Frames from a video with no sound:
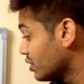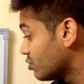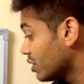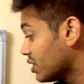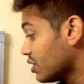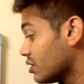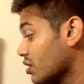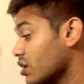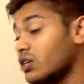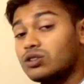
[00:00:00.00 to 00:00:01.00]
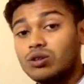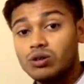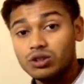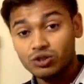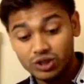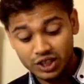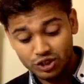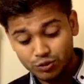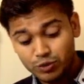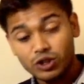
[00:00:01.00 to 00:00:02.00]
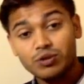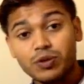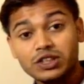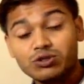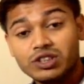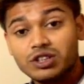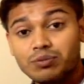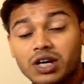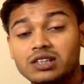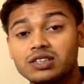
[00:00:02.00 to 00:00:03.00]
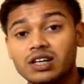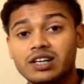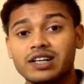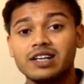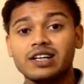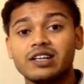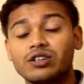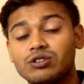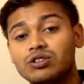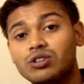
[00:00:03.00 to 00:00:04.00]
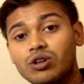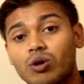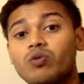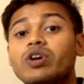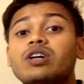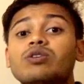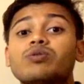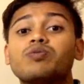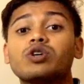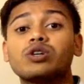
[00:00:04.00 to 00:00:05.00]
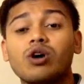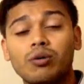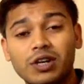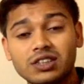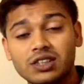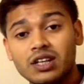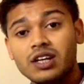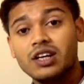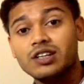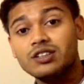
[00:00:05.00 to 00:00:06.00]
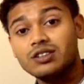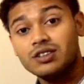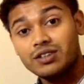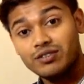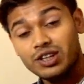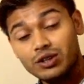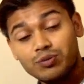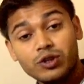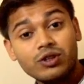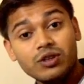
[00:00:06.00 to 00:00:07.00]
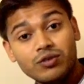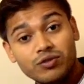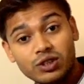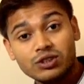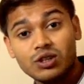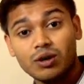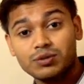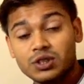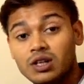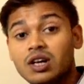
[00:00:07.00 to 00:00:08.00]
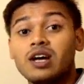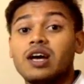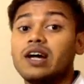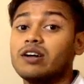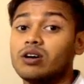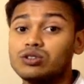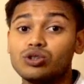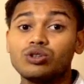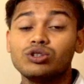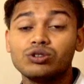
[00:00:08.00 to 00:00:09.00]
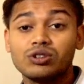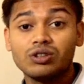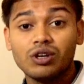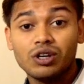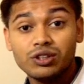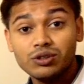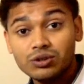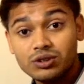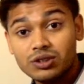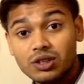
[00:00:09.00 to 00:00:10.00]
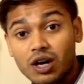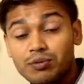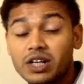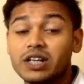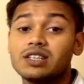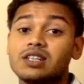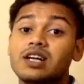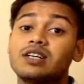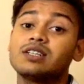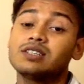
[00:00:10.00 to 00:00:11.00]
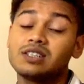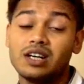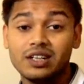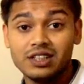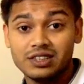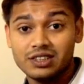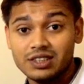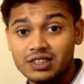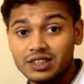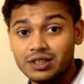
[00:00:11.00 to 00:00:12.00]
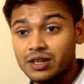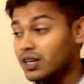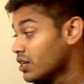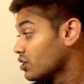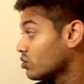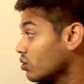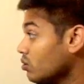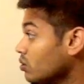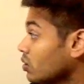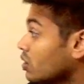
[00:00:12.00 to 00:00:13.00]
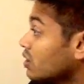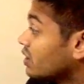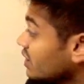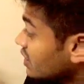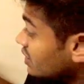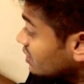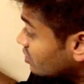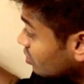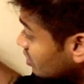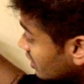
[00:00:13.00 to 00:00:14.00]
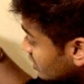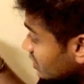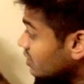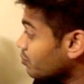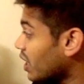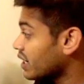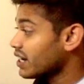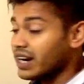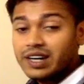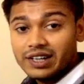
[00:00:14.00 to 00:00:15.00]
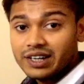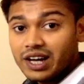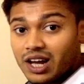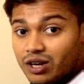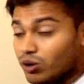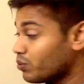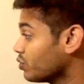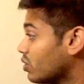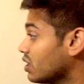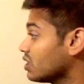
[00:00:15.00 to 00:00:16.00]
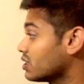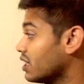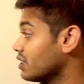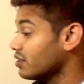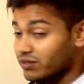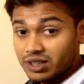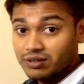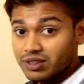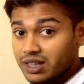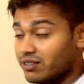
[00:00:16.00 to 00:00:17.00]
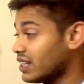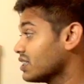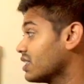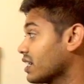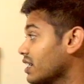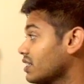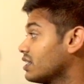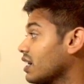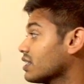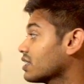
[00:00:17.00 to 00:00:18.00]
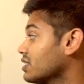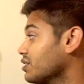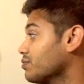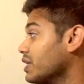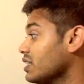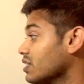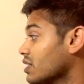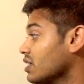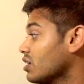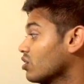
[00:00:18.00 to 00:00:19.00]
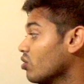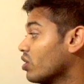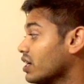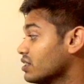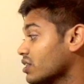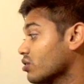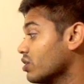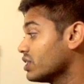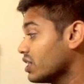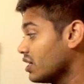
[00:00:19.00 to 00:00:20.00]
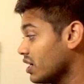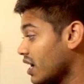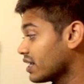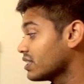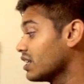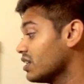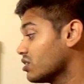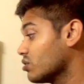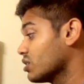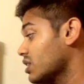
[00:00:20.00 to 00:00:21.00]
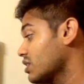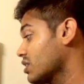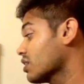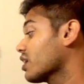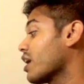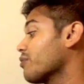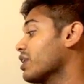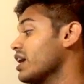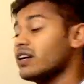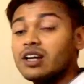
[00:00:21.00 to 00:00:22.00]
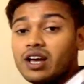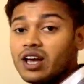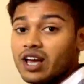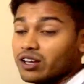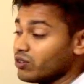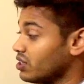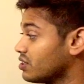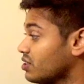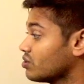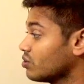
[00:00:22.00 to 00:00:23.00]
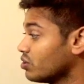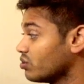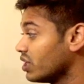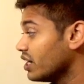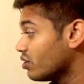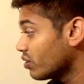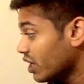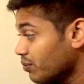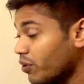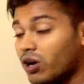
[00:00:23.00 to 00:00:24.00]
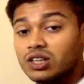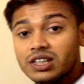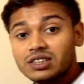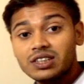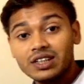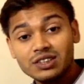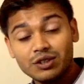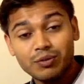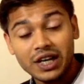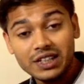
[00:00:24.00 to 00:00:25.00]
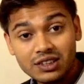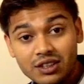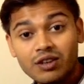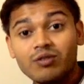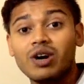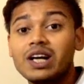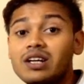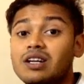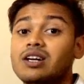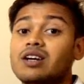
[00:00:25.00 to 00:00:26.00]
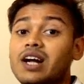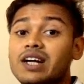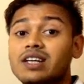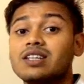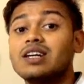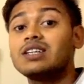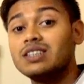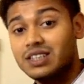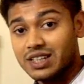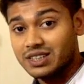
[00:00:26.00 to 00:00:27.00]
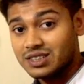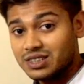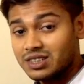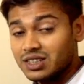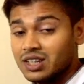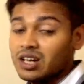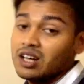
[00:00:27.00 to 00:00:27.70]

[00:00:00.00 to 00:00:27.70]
punctuations. So you need to put punctuation marks correctly. You should know where to put commas and where to put full stops. And also you should not use uppercase letters unnecessary. So this is the marking criteria. I hope you understand. We'll revise it again. Task achievement, coherence and cohesion, lexical resources, grammar and accuracy. So you need to keep all these things in mind while writing the test.